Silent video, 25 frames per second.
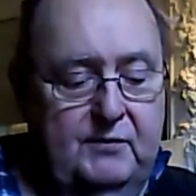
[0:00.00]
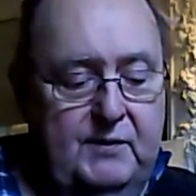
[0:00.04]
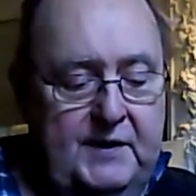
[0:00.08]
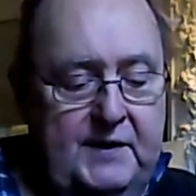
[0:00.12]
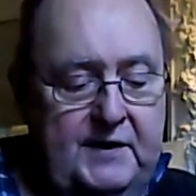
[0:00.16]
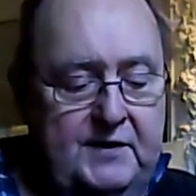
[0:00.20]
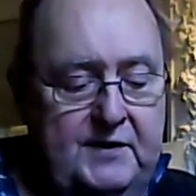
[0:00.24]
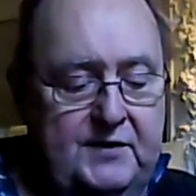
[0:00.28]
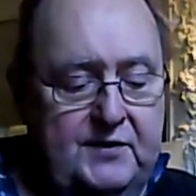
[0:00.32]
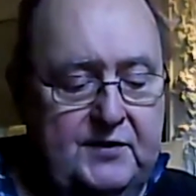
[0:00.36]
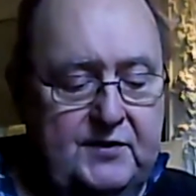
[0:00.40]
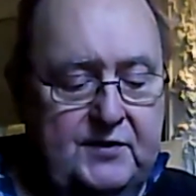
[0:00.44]

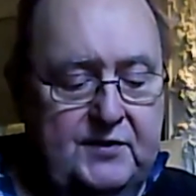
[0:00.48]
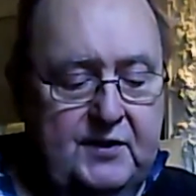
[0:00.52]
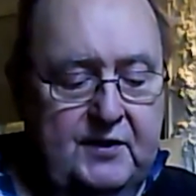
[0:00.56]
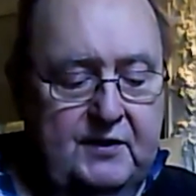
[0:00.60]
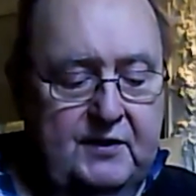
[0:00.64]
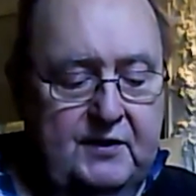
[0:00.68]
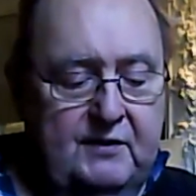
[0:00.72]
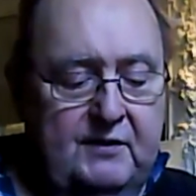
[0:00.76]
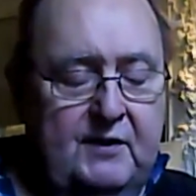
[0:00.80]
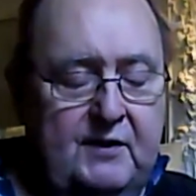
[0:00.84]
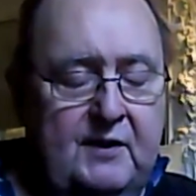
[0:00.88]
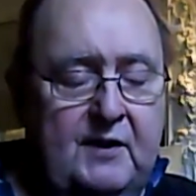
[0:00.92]
wheeze
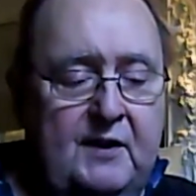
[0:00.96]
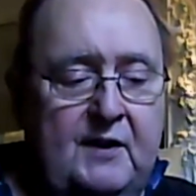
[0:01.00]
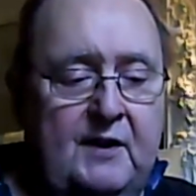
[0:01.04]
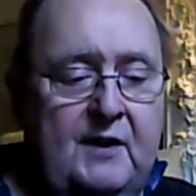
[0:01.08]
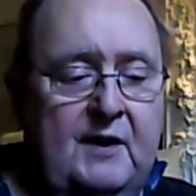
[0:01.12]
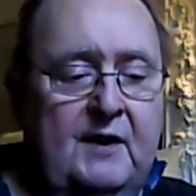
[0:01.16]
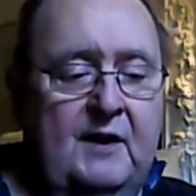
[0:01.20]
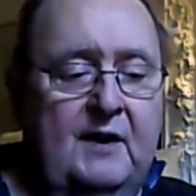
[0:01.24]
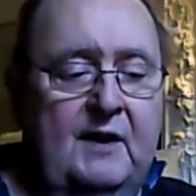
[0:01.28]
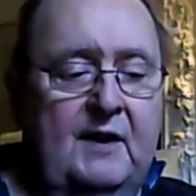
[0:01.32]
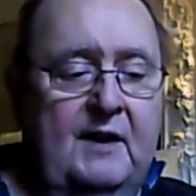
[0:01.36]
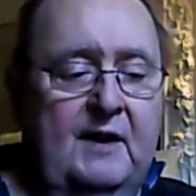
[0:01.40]
too.
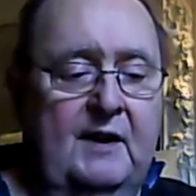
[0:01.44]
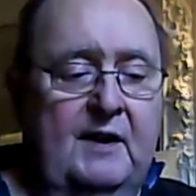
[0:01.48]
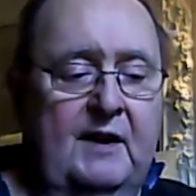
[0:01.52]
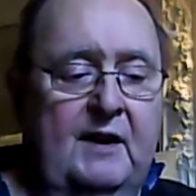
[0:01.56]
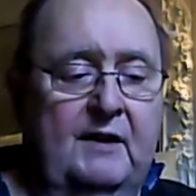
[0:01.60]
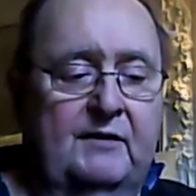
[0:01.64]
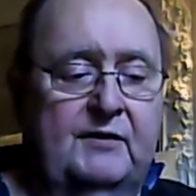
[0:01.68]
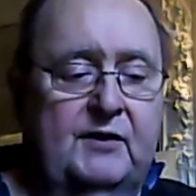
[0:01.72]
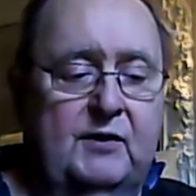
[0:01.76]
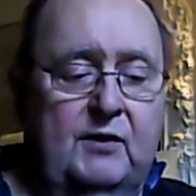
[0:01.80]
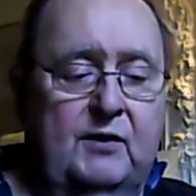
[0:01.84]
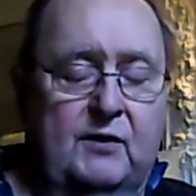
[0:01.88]

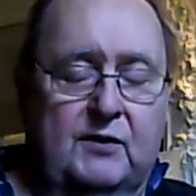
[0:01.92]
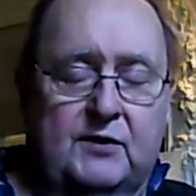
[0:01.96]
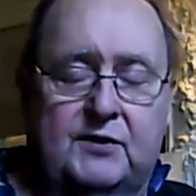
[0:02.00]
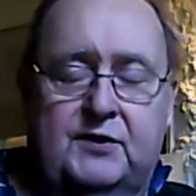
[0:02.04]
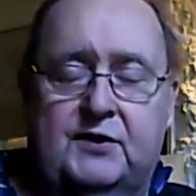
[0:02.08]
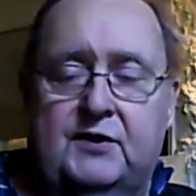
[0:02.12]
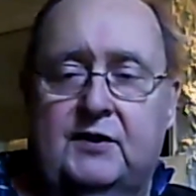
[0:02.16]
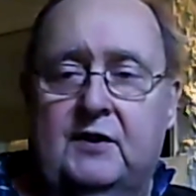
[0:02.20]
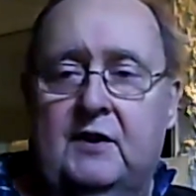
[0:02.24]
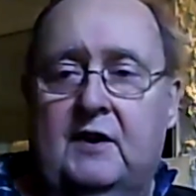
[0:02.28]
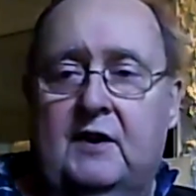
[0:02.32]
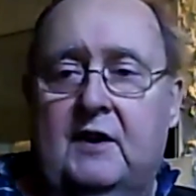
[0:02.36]
Of course,
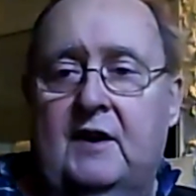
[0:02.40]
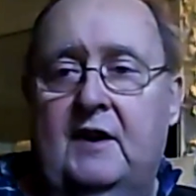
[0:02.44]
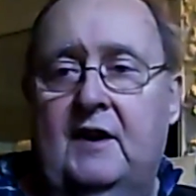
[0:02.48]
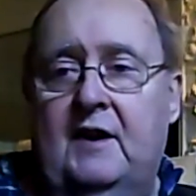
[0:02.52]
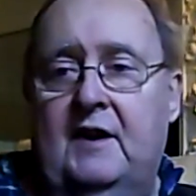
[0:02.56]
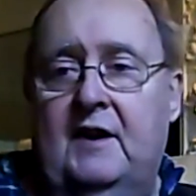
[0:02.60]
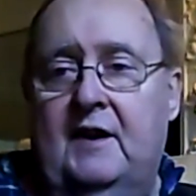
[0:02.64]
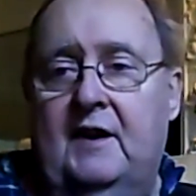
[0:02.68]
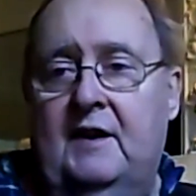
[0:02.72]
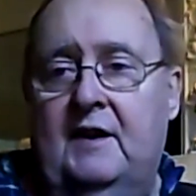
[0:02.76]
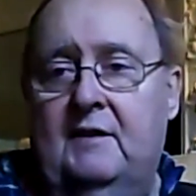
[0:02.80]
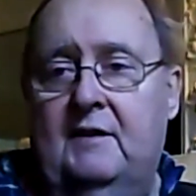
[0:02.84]

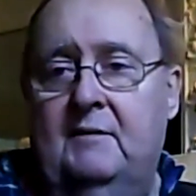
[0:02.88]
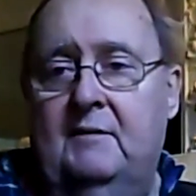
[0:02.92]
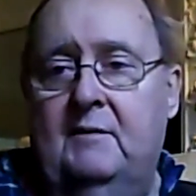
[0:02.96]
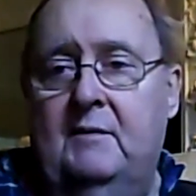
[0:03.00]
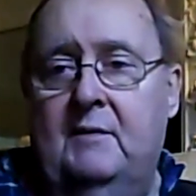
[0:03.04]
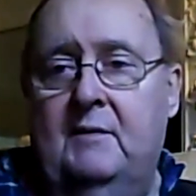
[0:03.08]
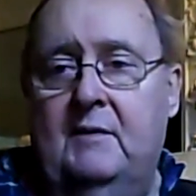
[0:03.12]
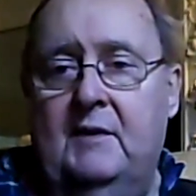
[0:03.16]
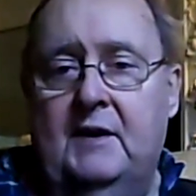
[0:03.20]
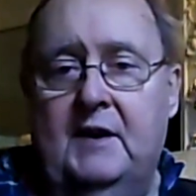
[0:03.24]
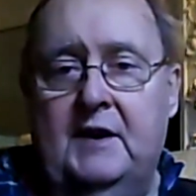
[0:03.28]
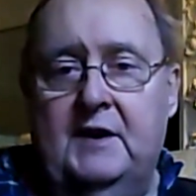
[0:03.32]

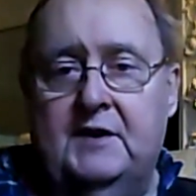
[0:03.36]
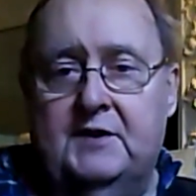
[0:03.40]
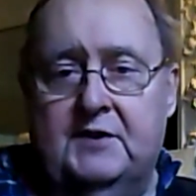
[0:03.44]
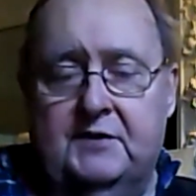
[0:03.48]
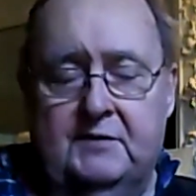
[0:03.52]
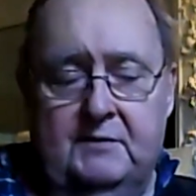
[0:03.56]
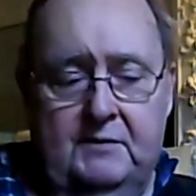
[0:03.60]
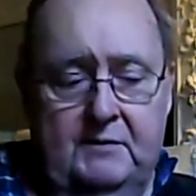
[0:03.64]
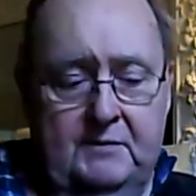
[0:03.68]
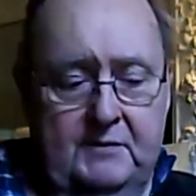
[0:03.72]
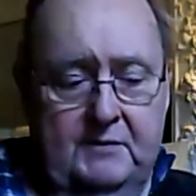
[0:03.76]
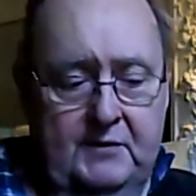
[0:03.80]
it's
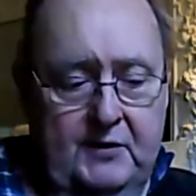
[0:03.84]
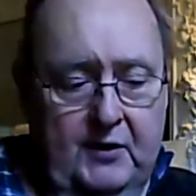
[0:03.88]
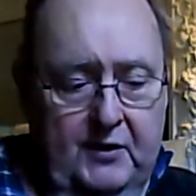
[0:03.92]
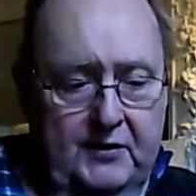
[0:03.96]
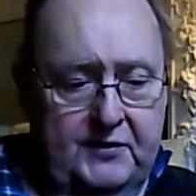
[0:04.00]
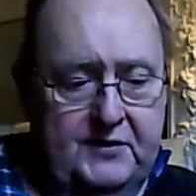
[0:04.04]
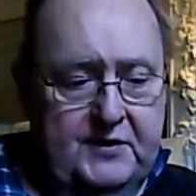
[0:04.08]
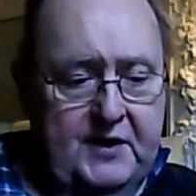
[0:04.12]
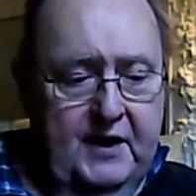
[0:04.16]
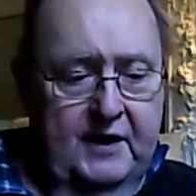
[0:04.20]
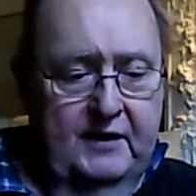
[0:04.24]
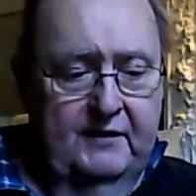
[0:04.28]

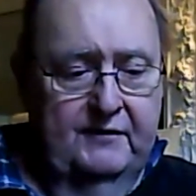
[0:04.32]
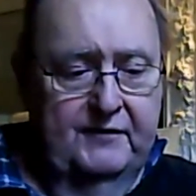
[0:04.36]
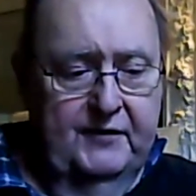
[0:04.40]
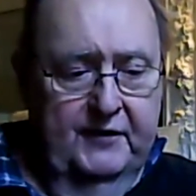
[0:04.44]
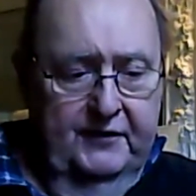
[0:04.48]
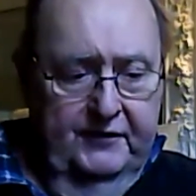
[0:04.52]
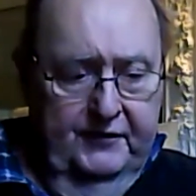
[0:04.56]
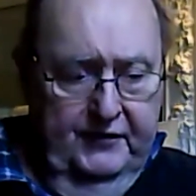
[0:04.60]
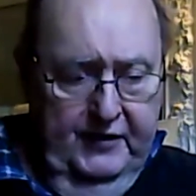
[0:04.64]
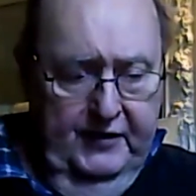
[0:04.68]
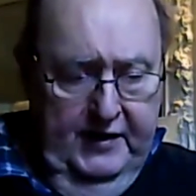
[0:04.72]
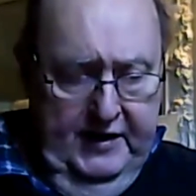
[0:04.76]
not done for
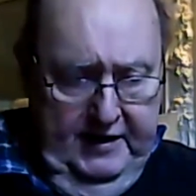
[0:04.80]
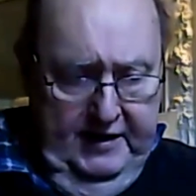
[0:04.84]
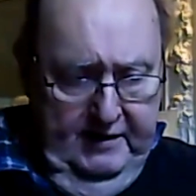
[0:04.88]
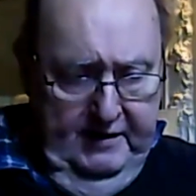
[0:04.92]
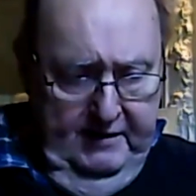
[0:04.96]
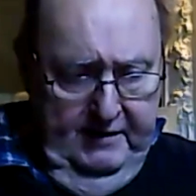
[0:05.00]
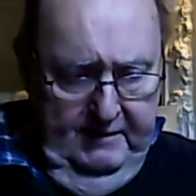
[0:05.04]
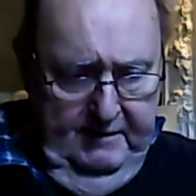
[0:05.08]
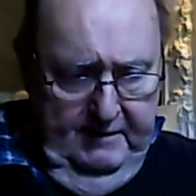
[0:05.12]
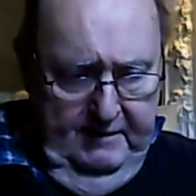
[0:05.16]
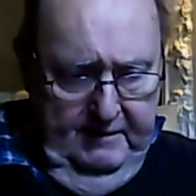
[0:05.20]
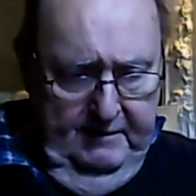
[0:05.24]
free.
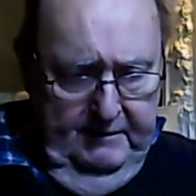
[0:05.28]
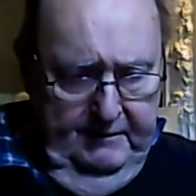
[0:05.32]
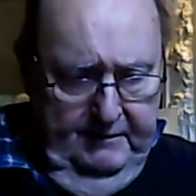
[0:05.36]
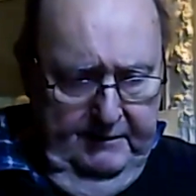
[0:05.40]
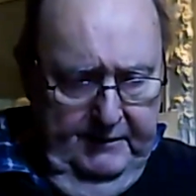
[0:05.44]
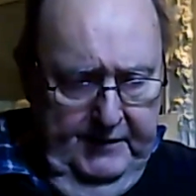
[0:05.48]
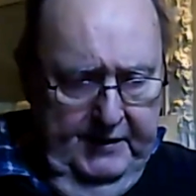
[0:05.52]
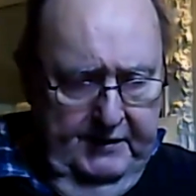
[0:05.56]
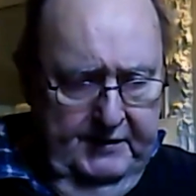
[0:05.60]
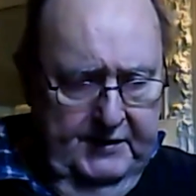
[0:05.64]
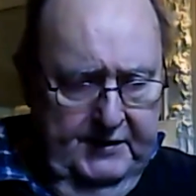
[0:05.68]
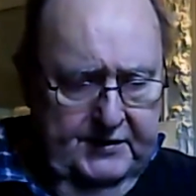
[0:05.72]

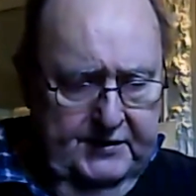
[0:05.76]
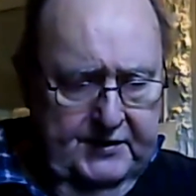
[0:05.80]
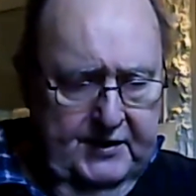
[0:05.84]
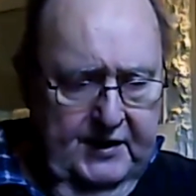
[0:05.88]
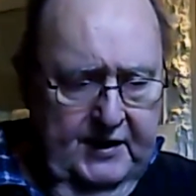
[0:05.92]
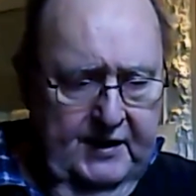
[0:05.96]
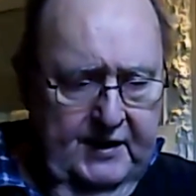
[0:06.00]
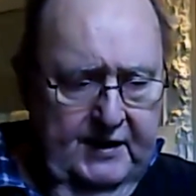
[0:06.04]
There is